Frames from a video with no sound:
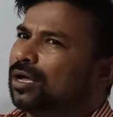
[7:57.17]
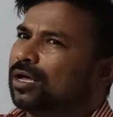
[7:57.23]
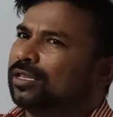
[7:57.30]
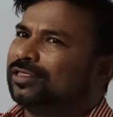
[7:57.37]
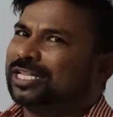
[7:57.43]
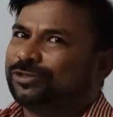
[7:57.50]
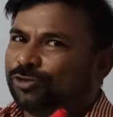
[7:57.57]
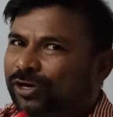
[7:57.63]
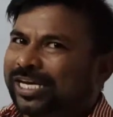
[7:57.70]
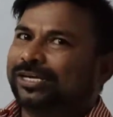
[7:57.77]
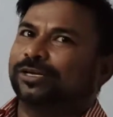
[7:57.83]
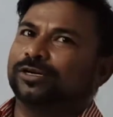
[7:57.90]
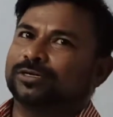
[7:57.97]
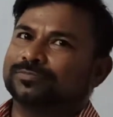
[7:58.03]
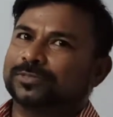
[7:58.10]
the three
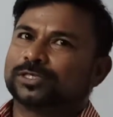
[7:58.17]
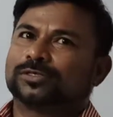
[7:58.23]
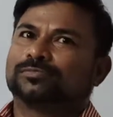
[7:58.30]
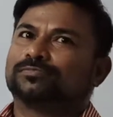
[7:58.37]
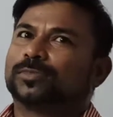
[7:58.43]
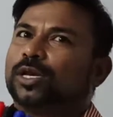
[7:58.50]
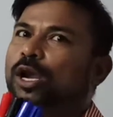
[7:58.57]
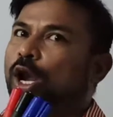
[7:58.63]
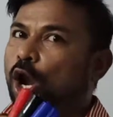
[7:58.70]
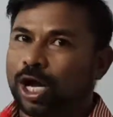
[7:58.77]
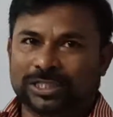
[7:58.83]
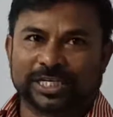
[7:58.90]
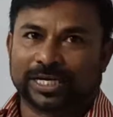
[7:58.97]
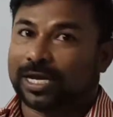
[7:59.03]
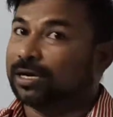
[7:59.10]
terms,
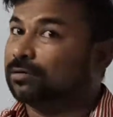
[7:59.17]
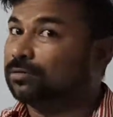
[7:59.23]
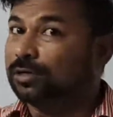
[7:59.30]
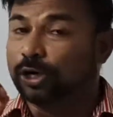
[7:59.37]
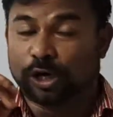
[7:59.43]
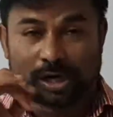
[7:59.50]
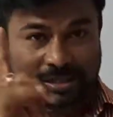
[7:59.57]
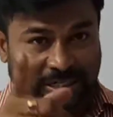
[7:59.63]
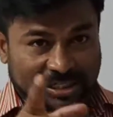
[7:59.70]
logical, not the